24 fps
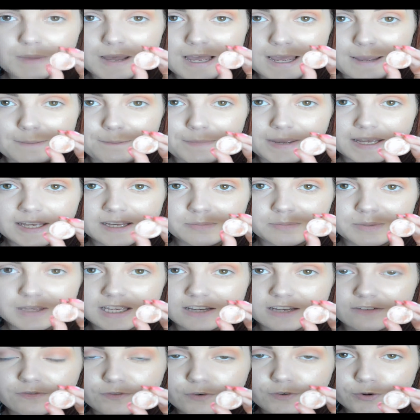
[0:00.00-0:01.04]
my Makeup
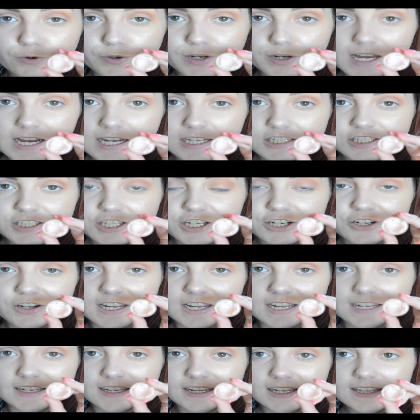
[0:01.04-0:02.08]
Geek Forward
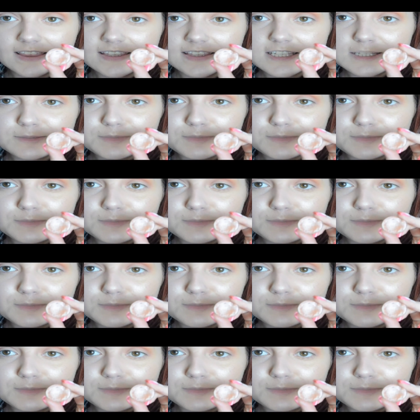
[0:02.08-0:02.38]
Eyeshadow in the